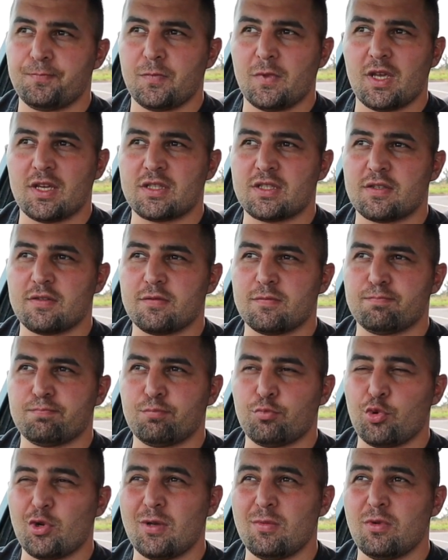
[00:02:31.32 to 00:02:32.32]
it's
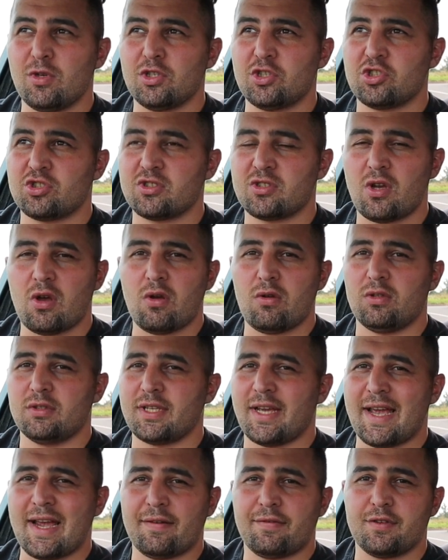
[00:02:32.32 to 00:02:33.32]
pretty much sold
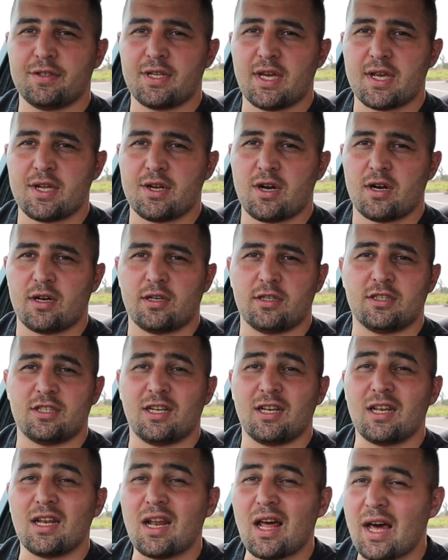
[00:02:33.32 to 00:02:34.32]
every day in Ireland. A
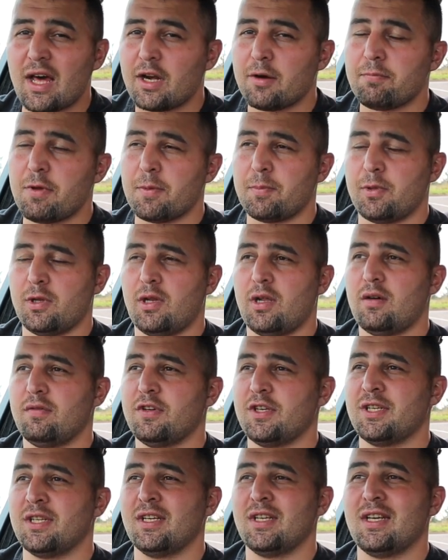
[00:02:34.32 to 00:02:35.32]
lot of people love
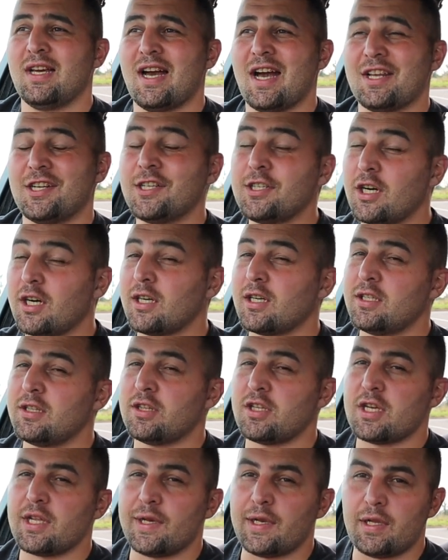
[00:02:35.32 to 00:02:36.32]
it, and in
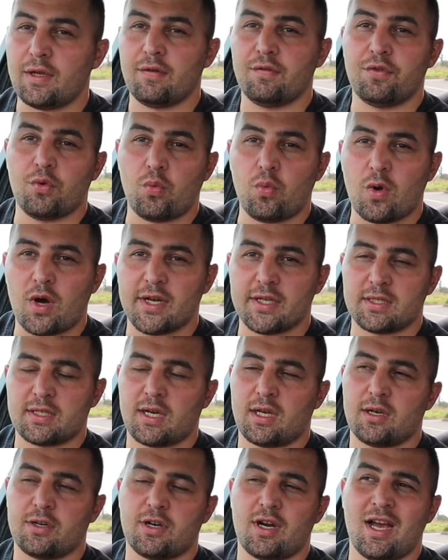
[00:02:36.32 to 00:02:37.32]
Ireland they love the white
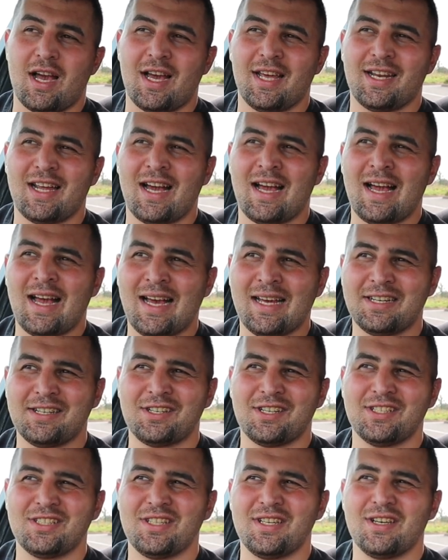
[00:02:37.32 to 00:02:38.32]
color. And I had
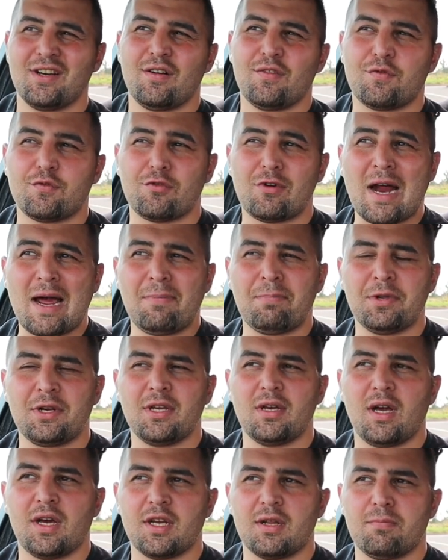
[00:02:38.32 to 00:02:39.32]
an idea of wrapping
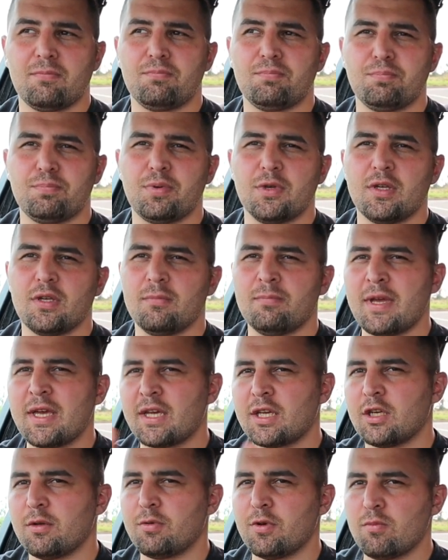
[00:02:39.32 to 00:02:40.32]
it and a bit
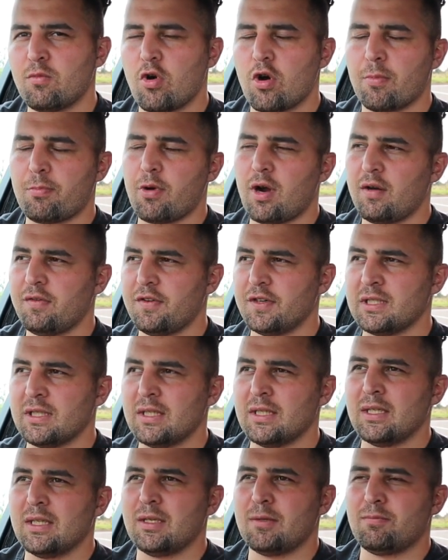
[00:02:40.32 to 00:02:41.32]
making a bit more profit,
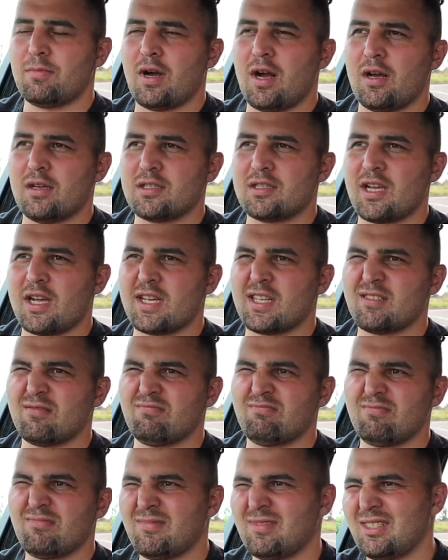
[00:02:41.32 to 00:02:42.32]
but I was like,
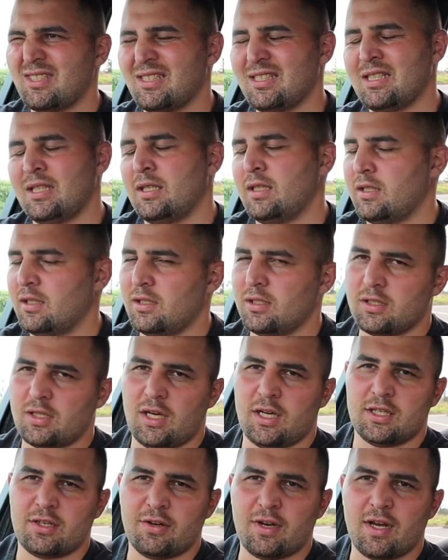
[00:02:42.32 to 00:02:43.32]
meh, look,
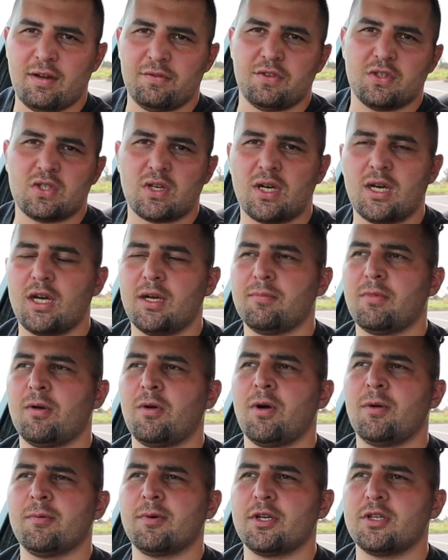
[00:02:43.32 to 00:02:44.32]
I don't have the time.
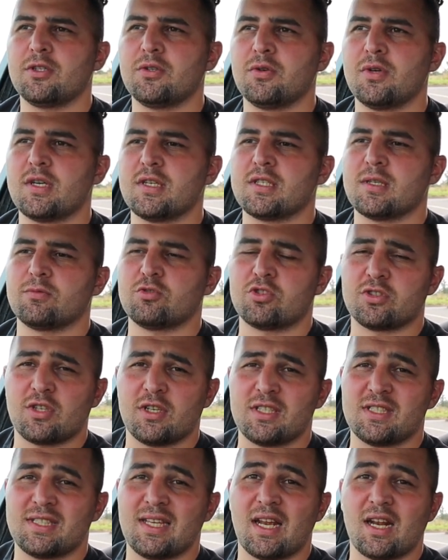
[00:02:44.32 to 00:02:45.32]
All I'm gonna do is I'm just
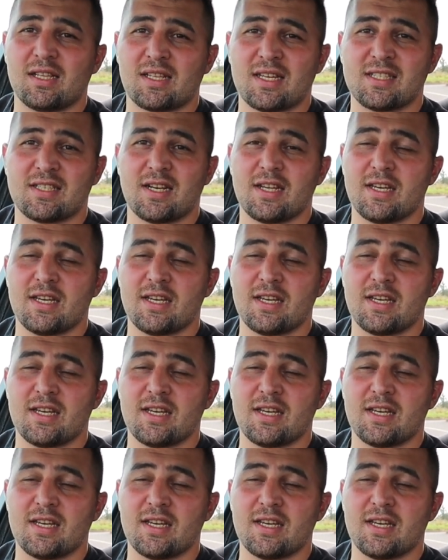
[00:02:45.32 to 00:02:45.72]
gonna sell it as it